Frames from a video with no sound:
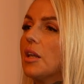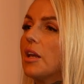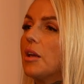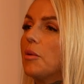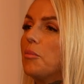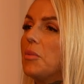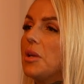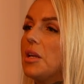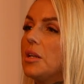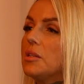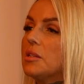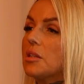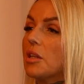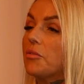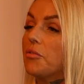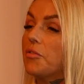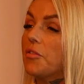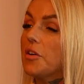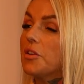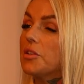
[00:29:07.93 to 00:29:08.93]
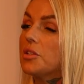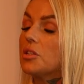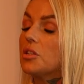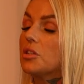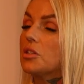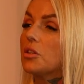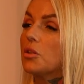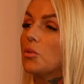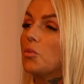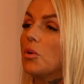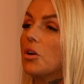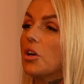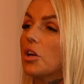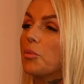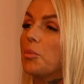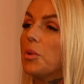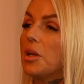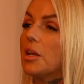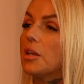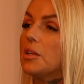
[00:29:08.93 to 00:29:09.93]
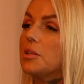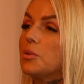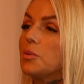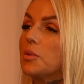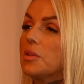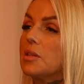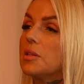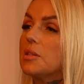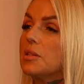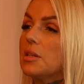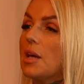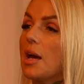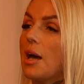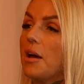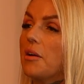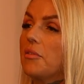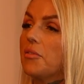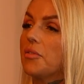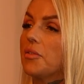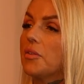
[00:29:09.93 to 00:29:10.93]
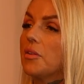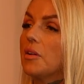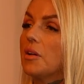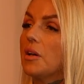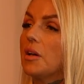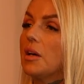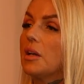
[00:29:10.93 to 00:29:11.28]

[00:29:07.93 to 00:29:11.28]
it means that first the work begins with the staff.